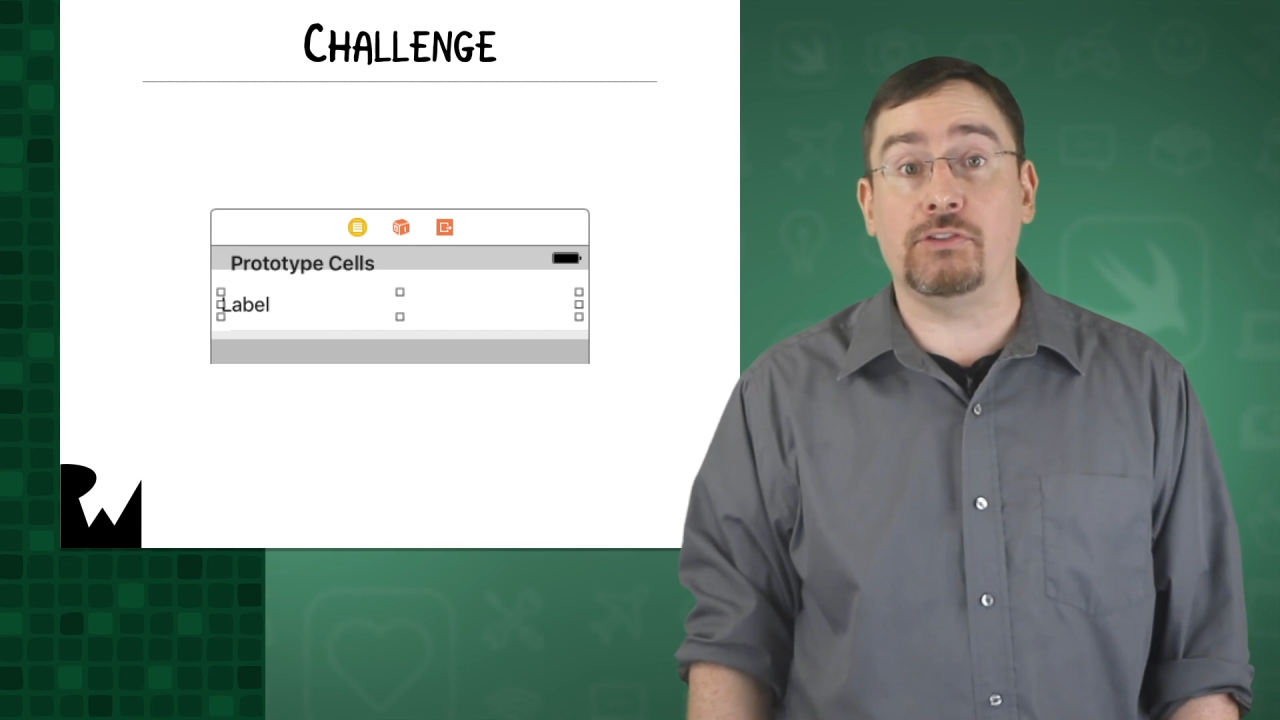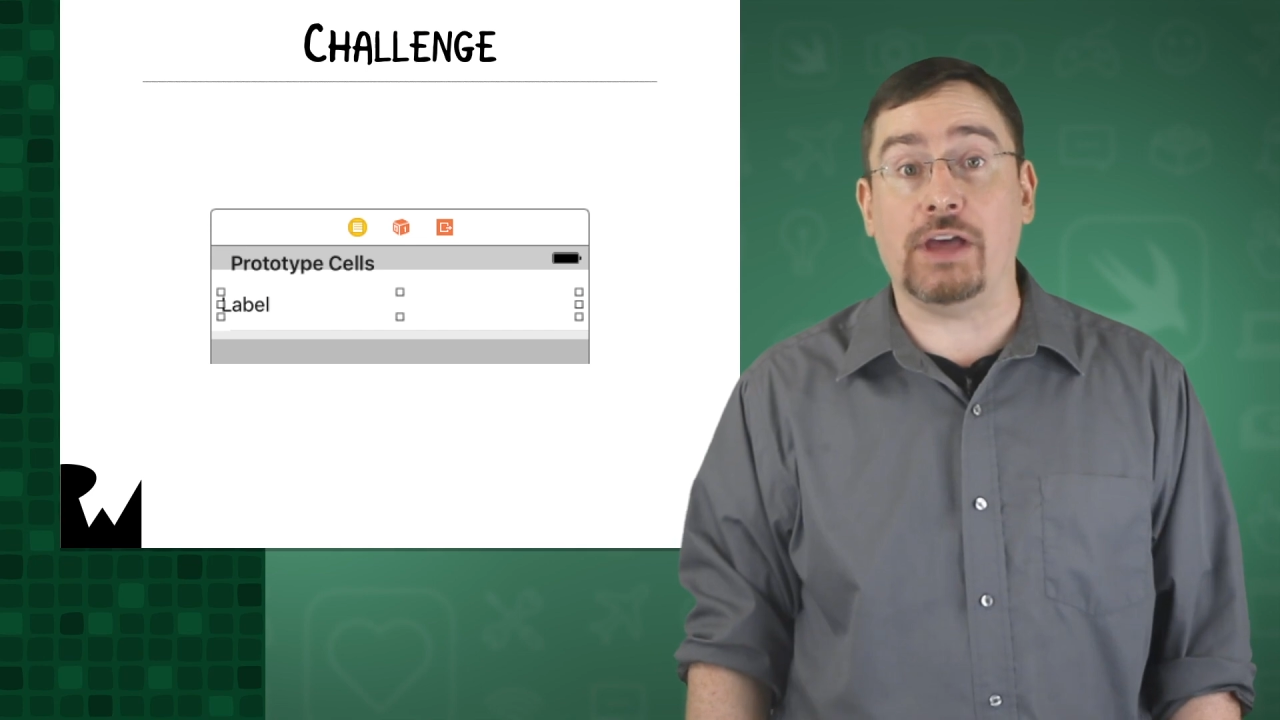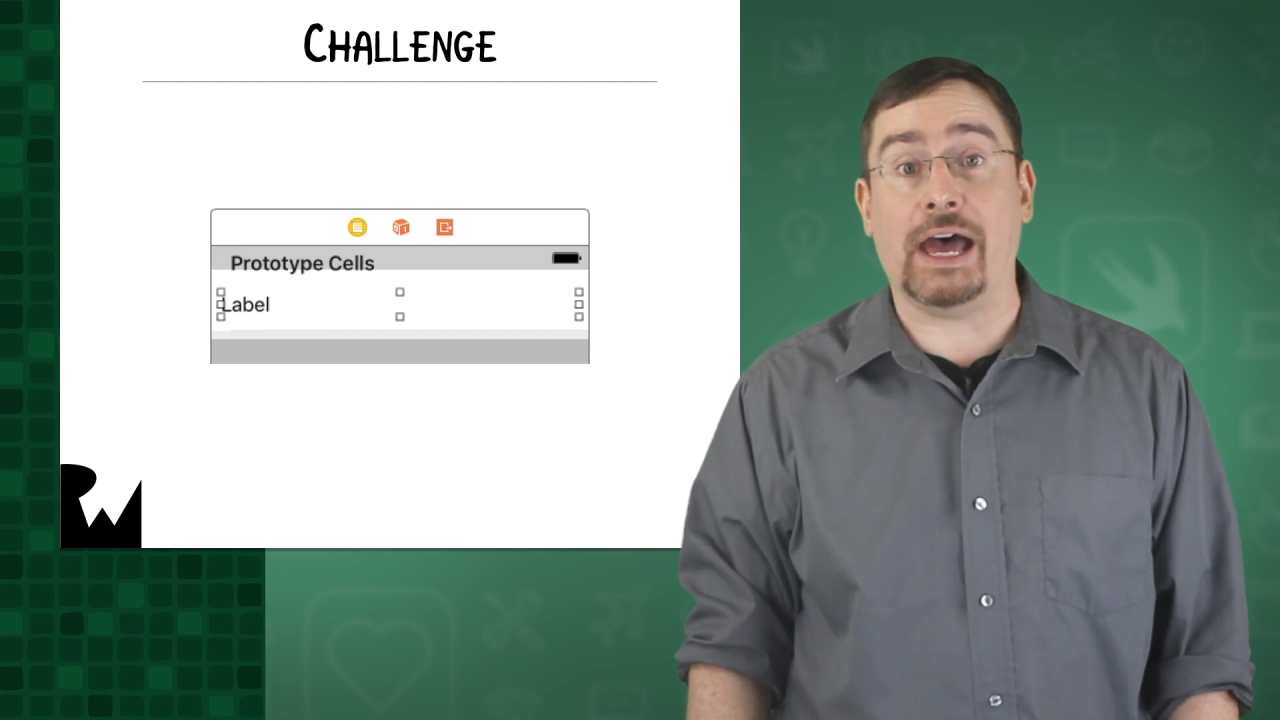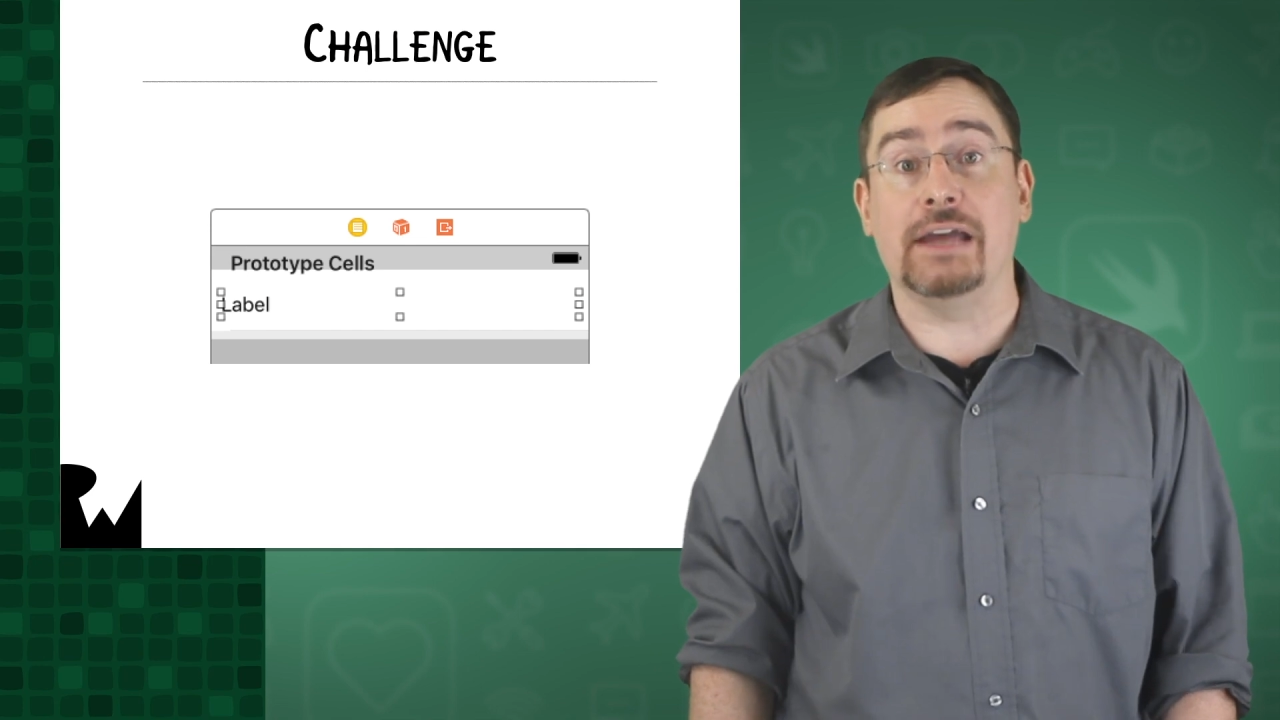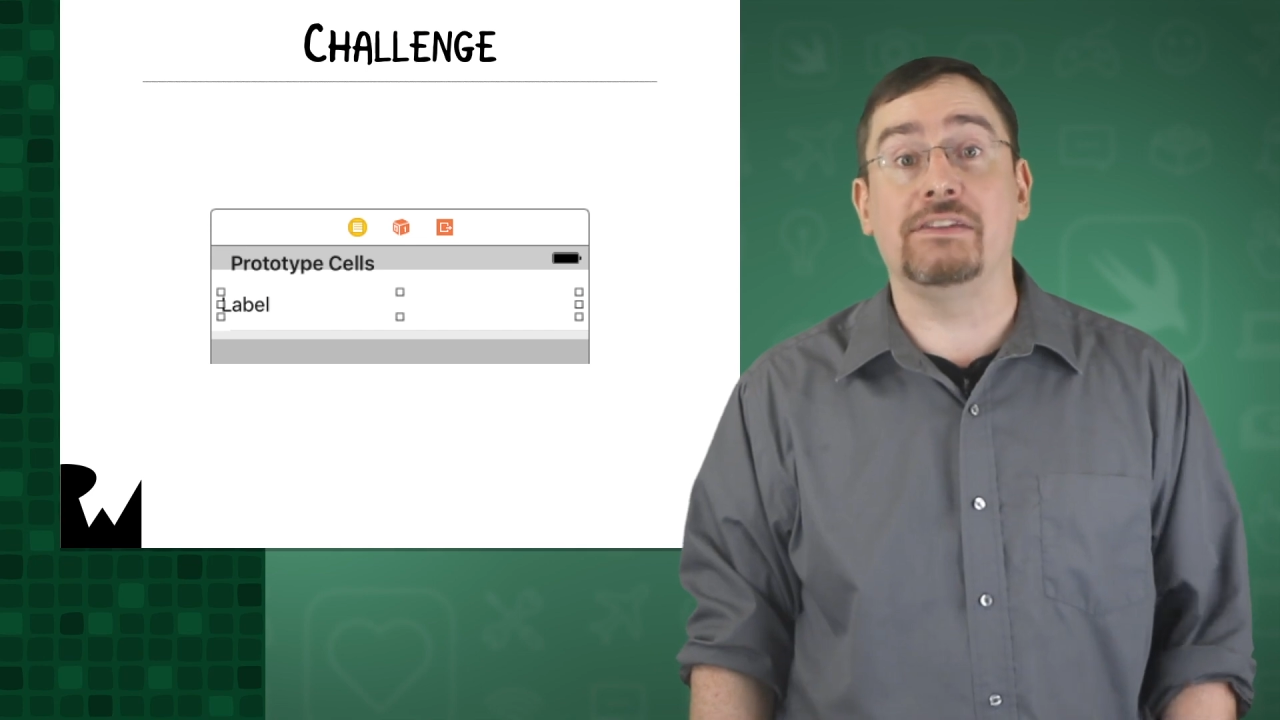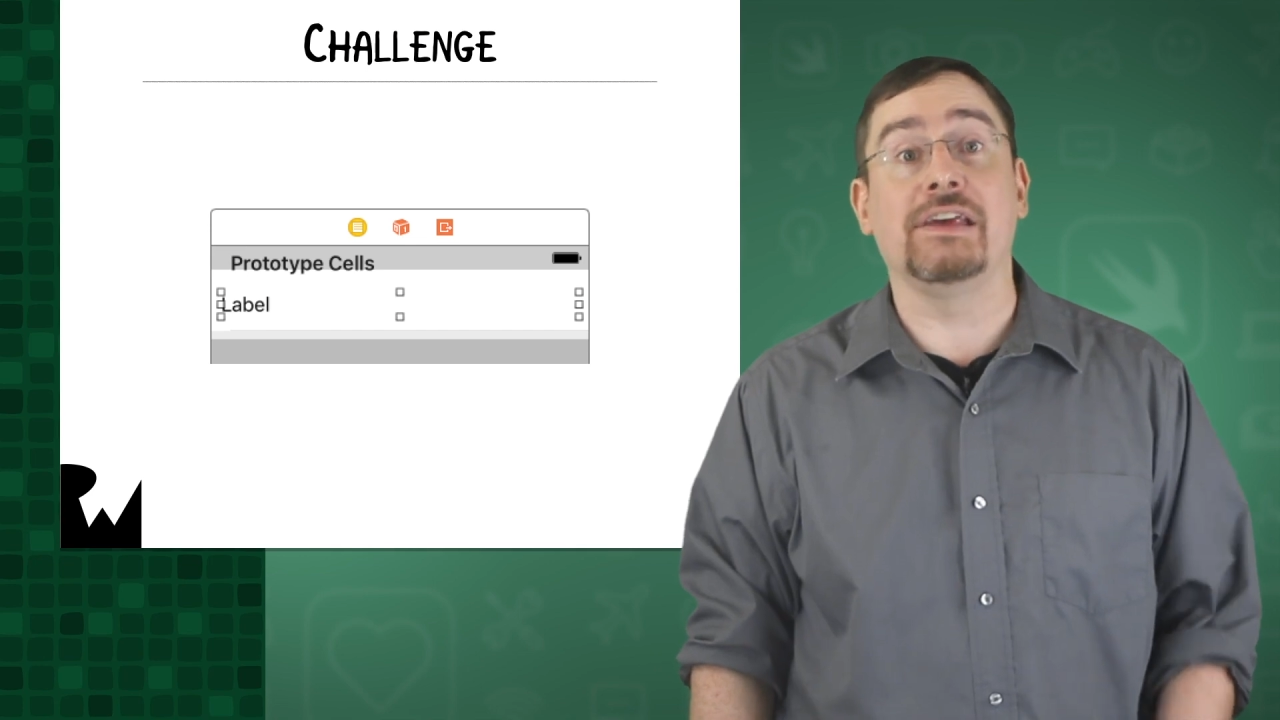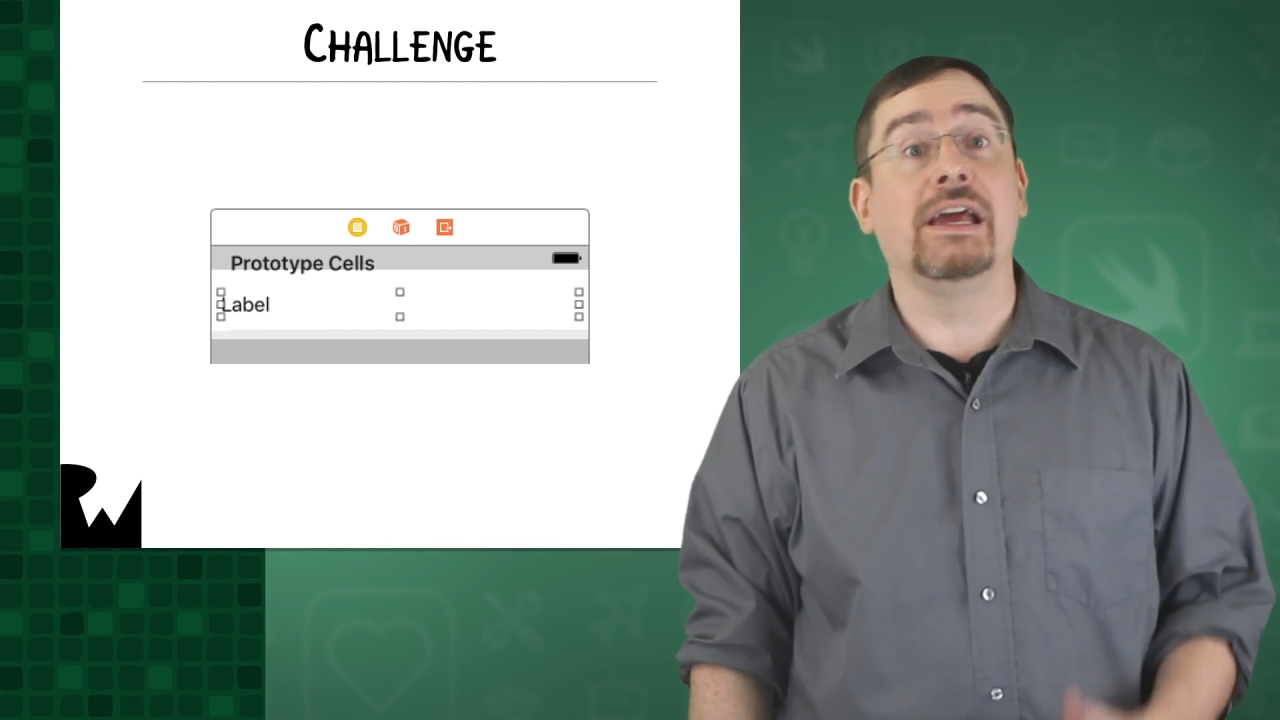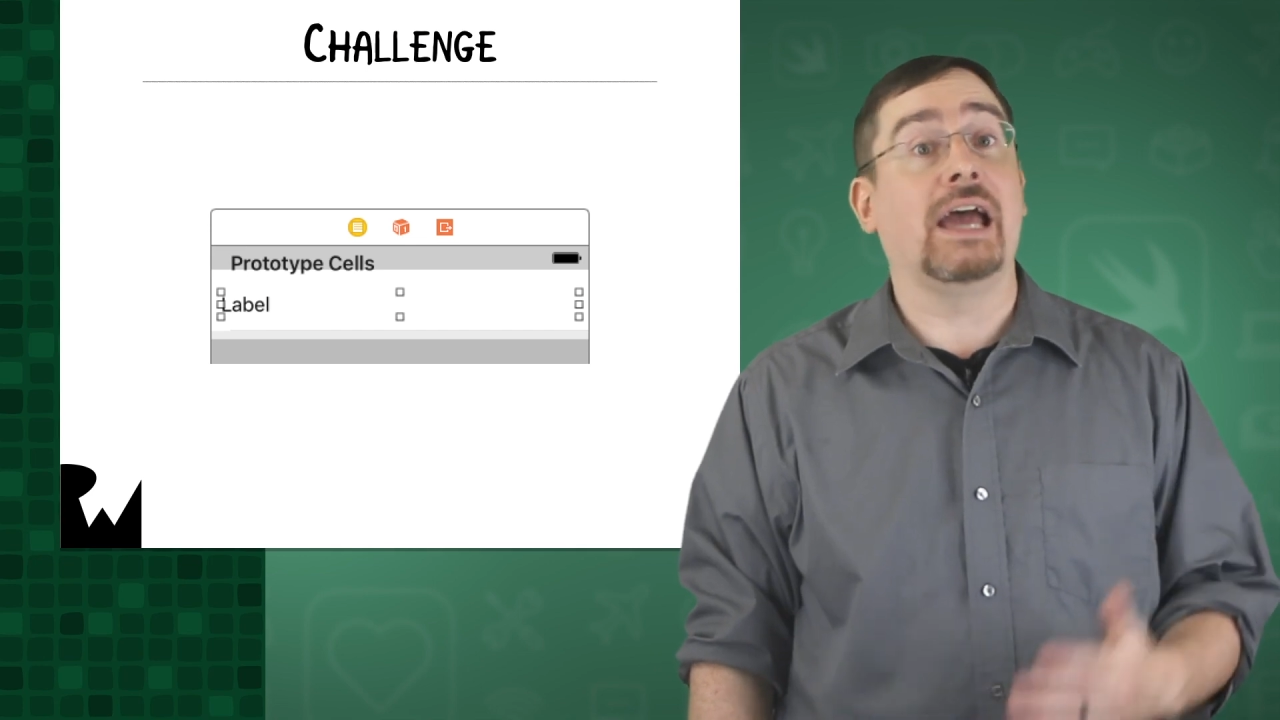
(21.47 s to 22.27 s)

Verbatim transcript: sides,